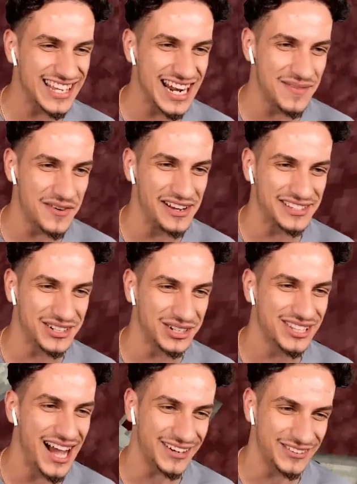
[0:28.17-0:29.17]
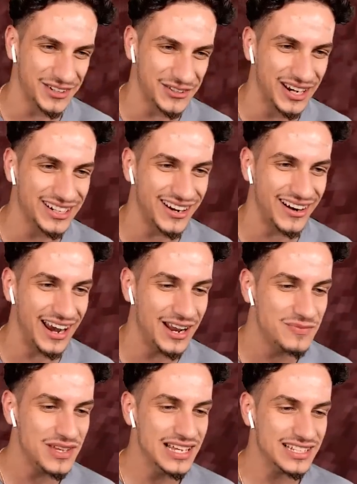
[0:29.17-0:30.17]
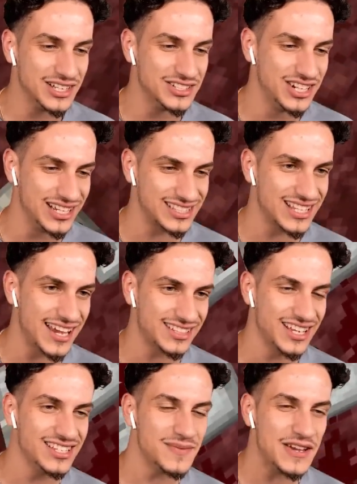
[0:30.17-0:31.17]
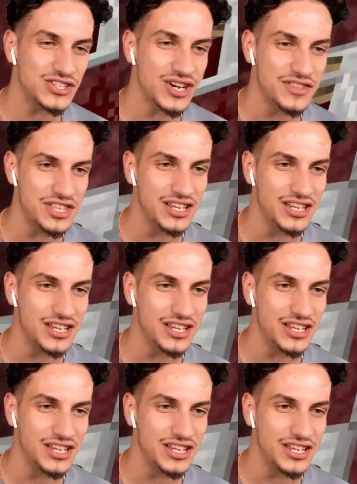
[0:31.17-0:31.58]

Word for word: up a redstone clock real quick, all right? So just like this, make sure everything is